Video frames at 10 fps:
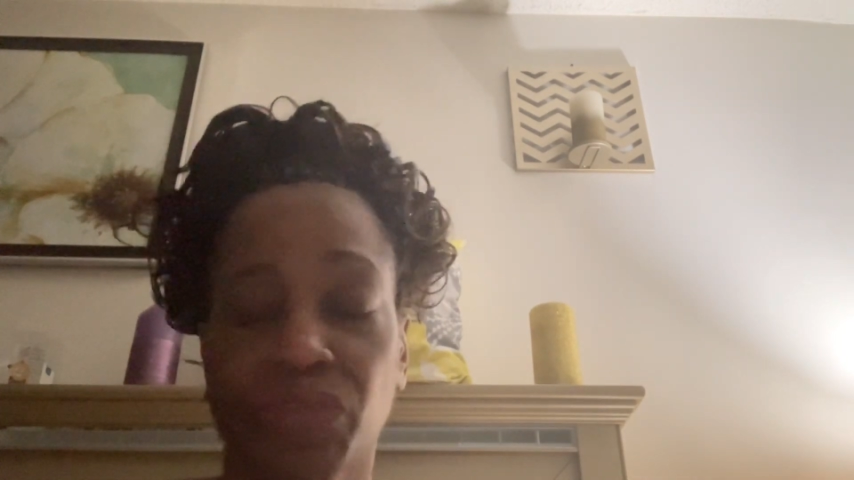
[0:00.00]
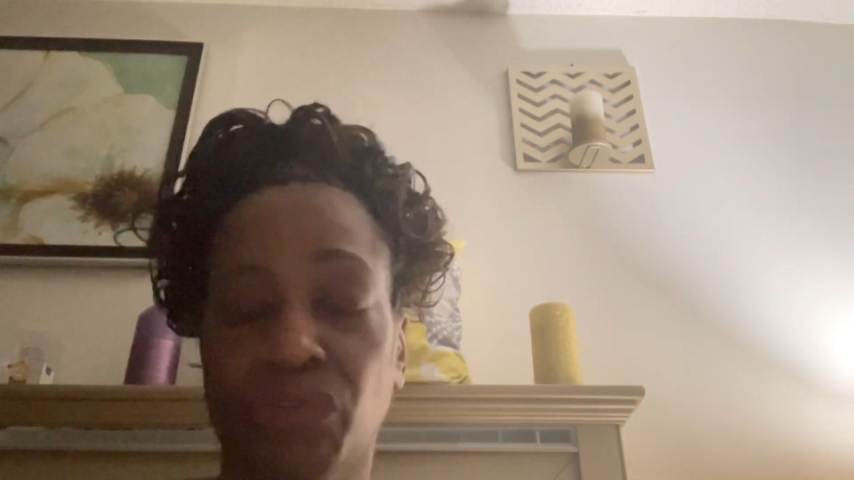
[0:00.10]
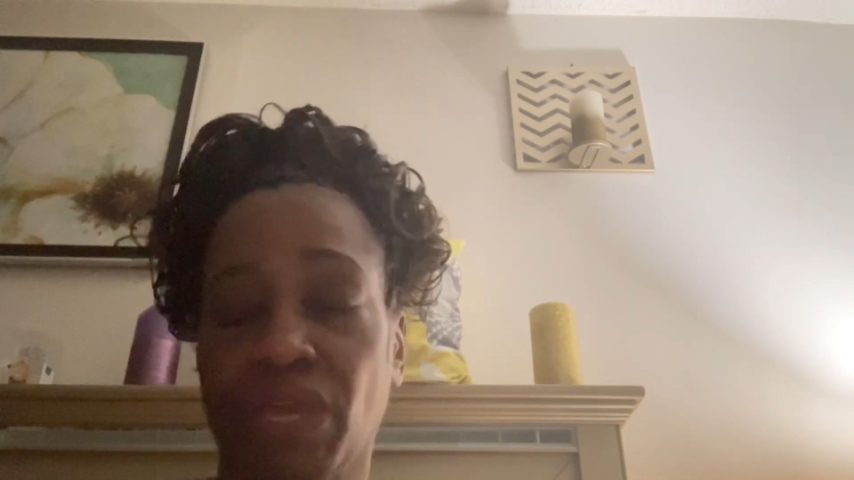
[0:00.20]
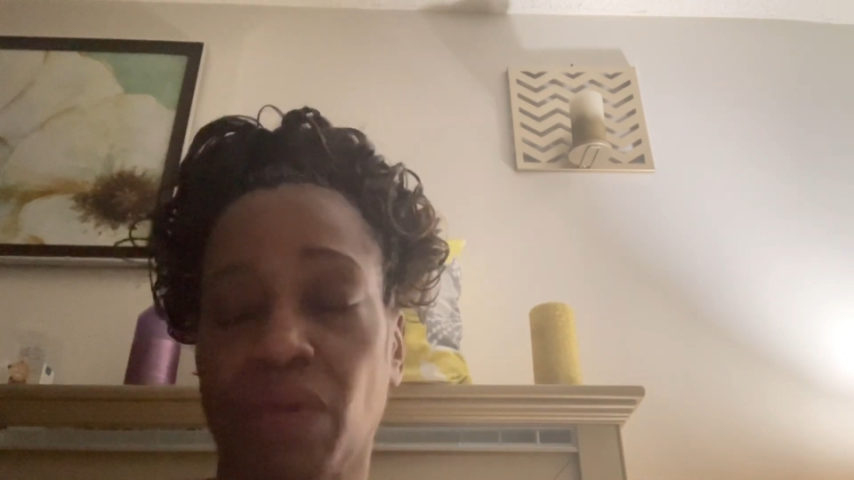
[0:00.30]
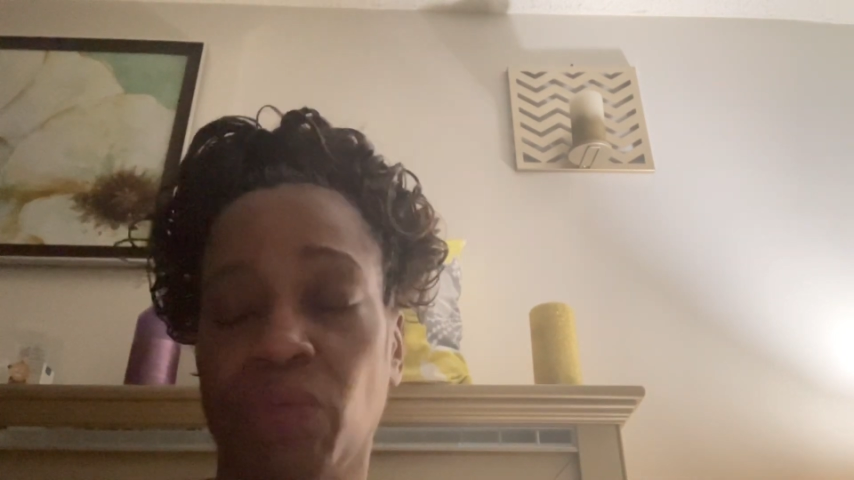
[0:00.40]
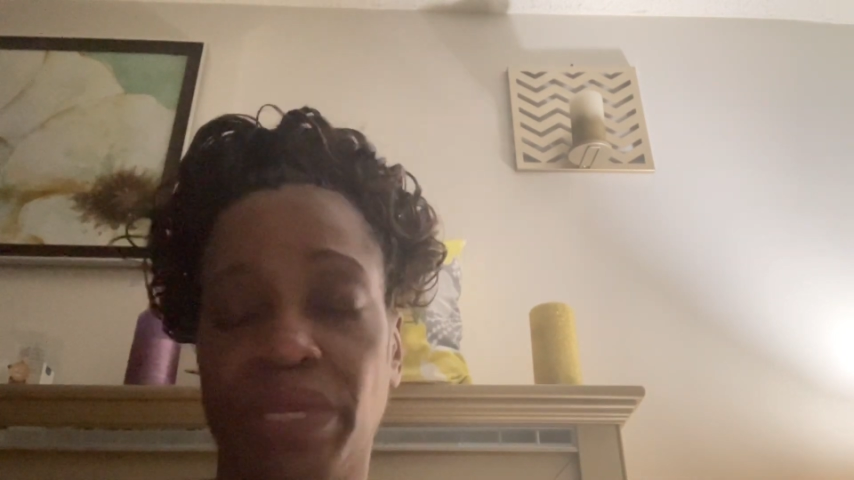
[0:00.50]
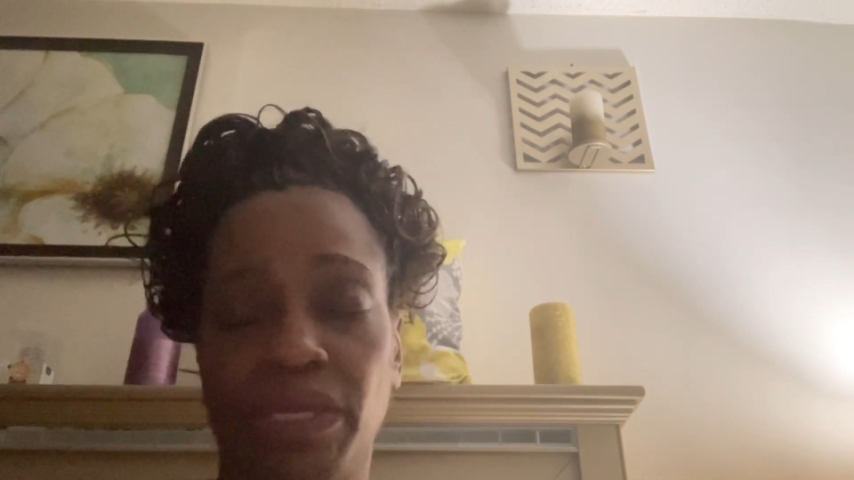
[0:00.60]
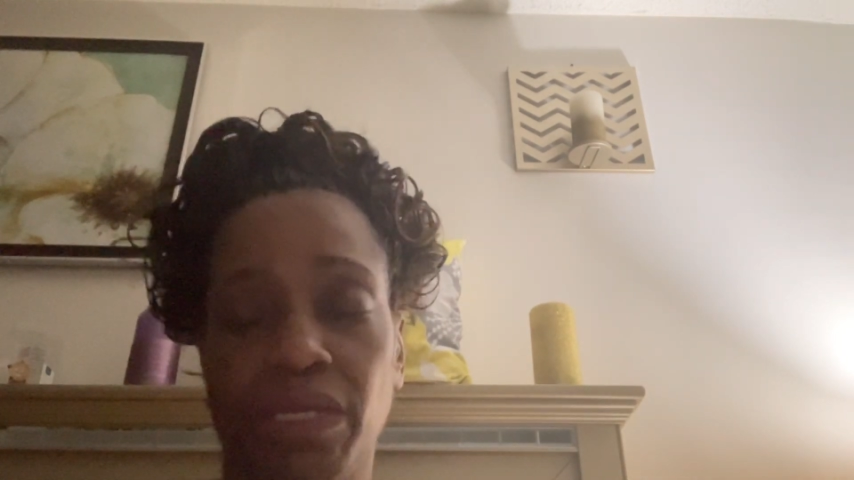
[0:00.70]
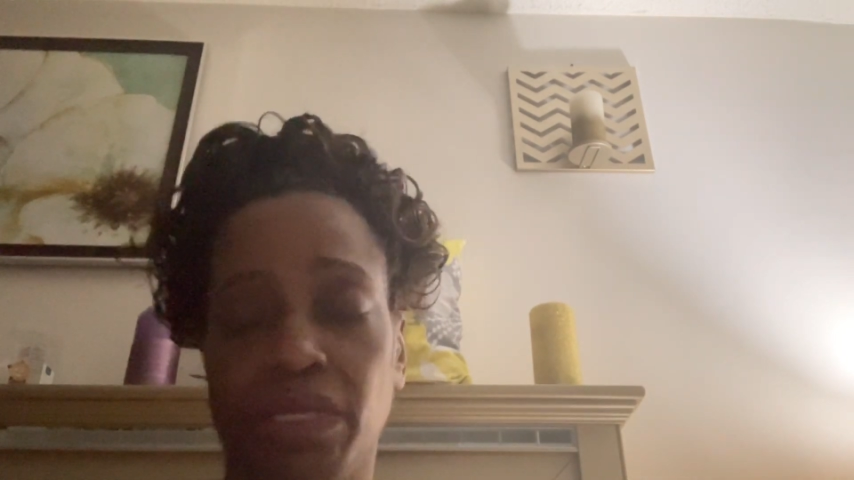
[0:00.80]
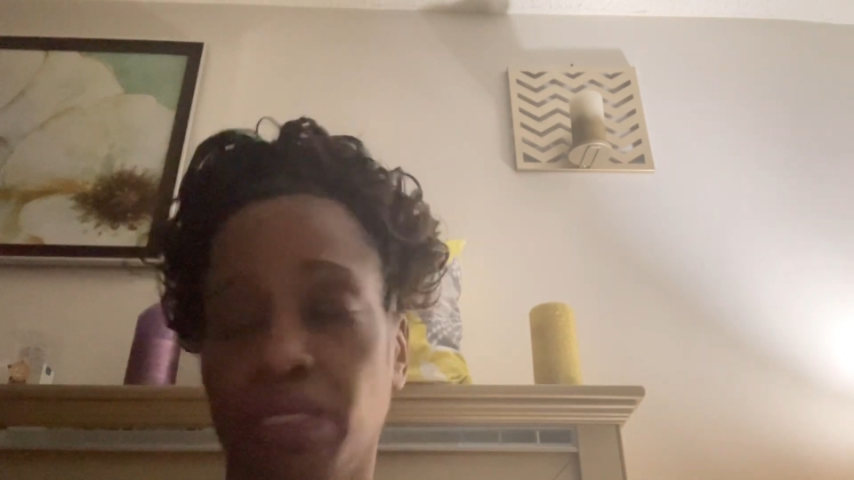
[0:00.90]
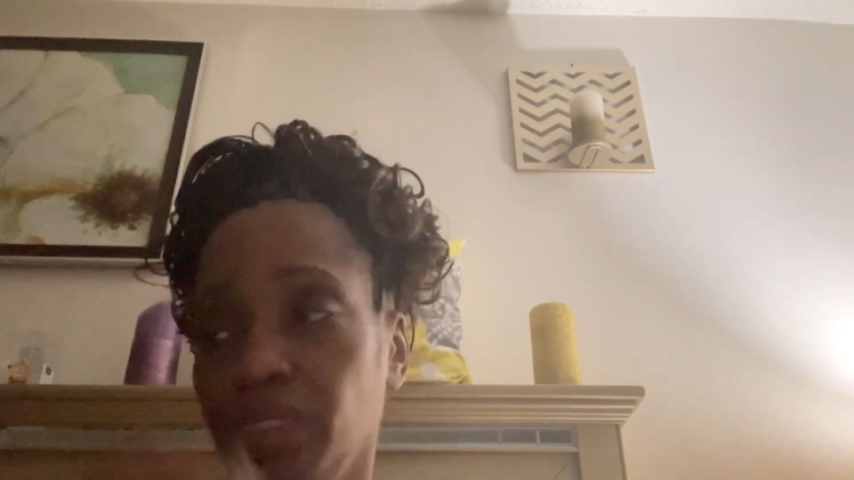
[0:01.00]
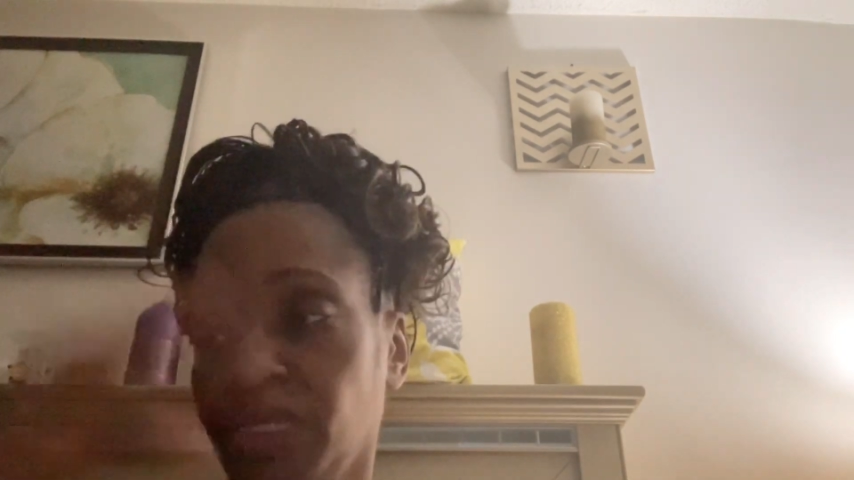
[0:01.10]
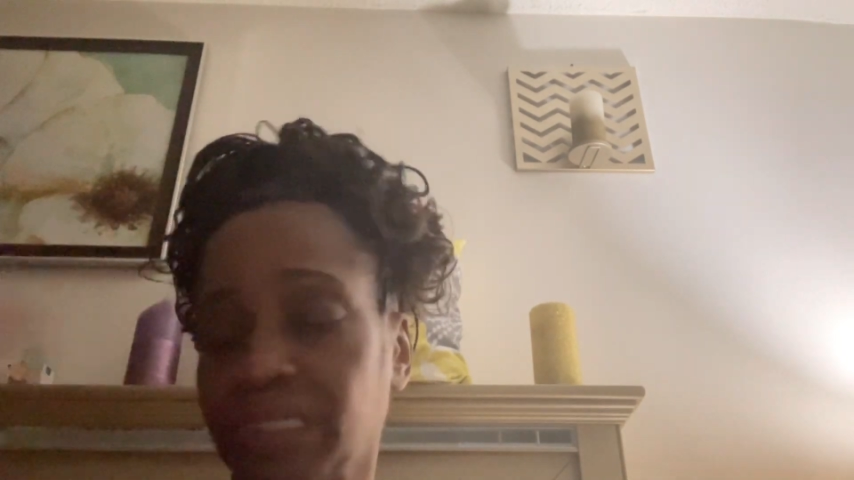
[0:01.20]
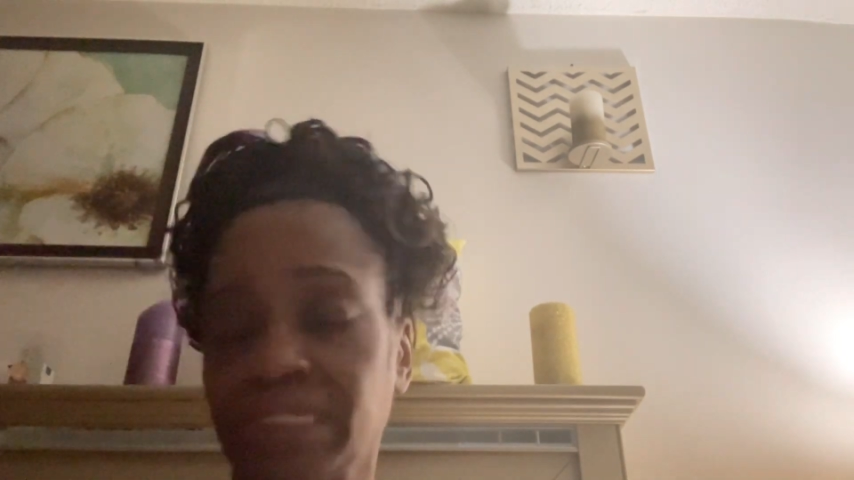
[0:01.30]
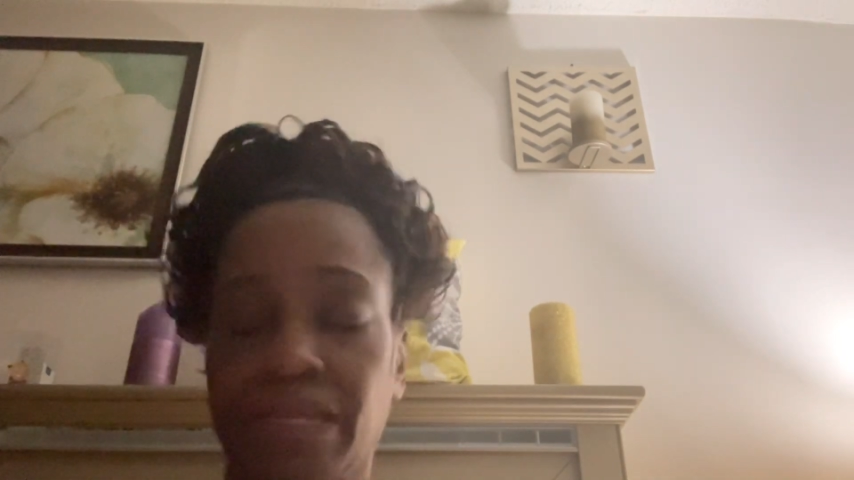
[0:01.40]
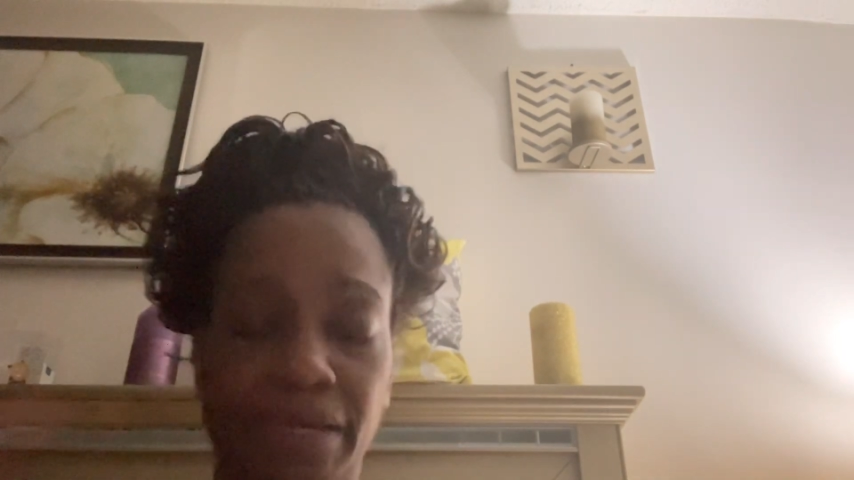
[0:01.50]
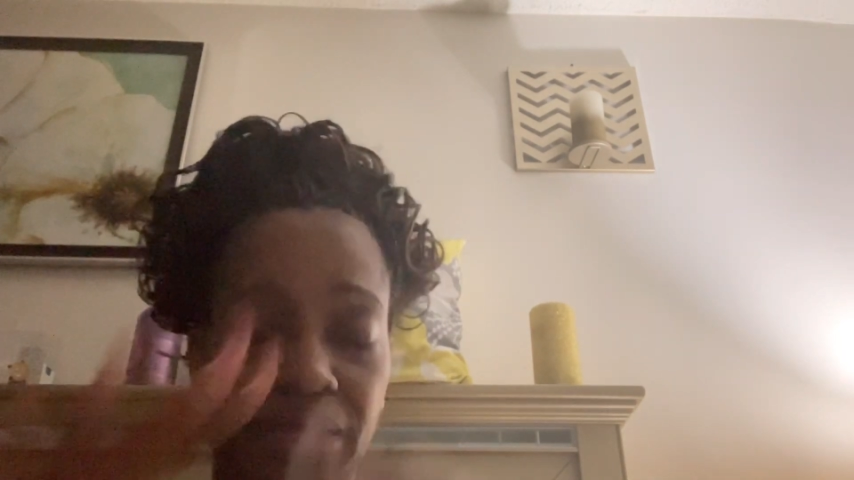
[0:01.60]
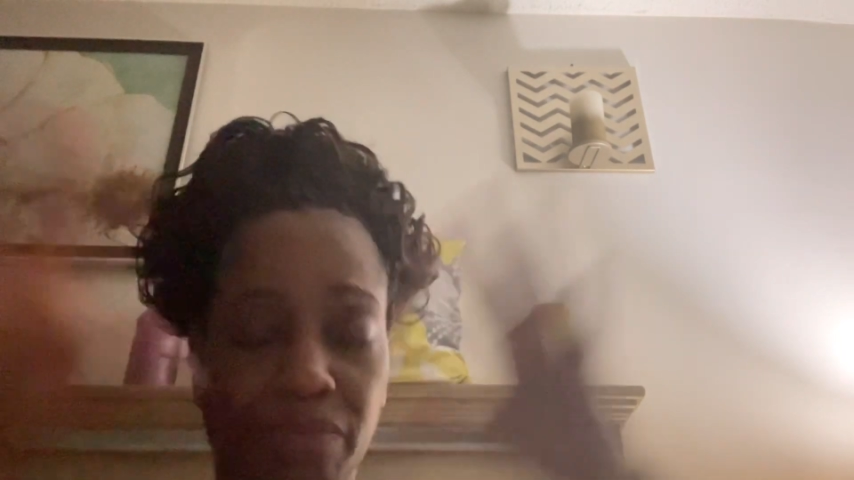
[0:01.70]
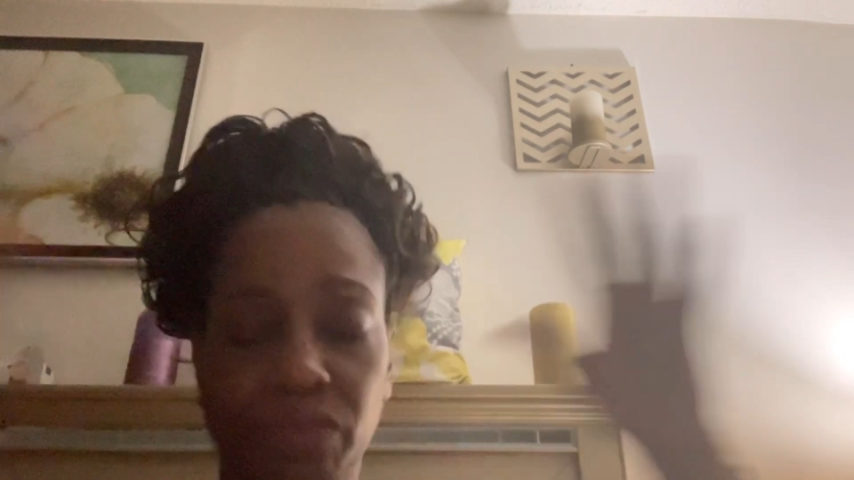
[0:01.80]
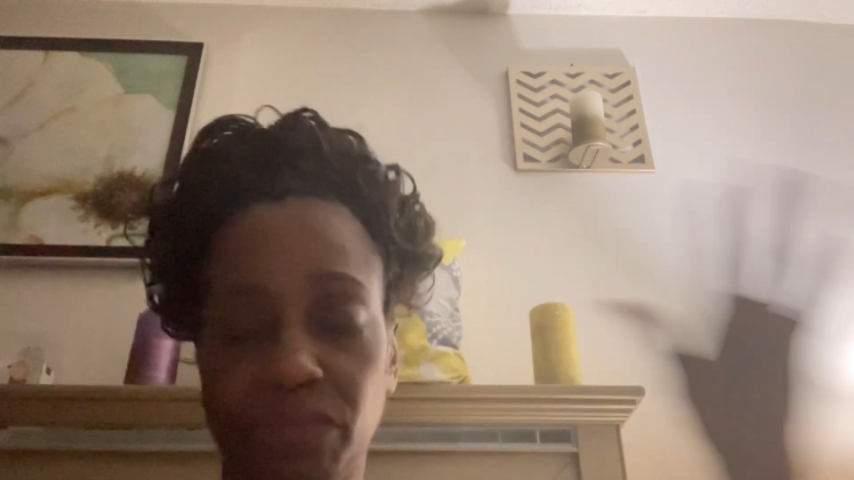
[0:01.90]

That way it doesn't sound like I'm